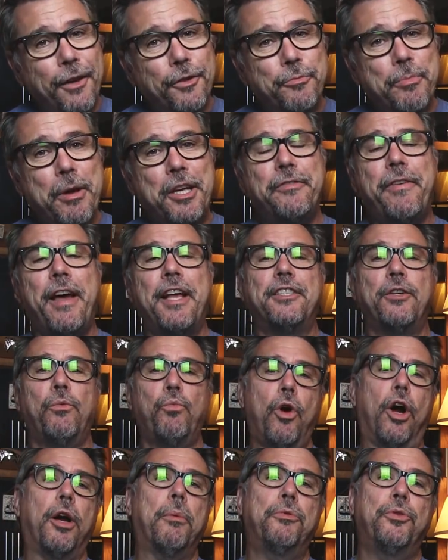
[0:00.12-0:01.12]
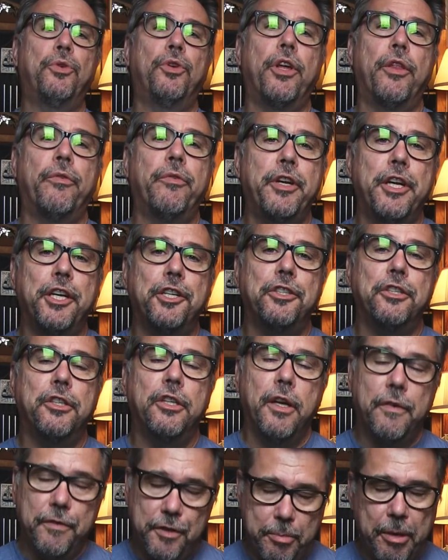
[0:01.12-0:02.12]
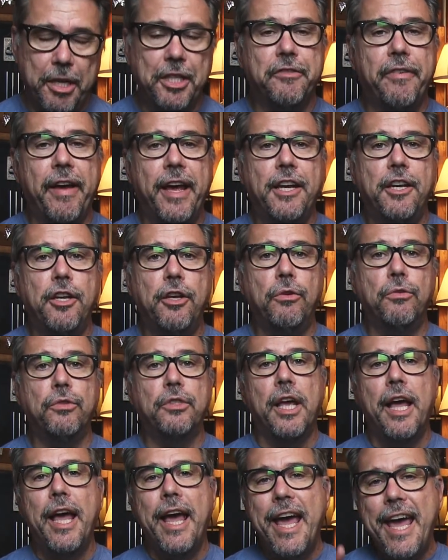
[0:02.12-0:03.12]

Hello, Space fans, and welcome to another edition of Space Fan News.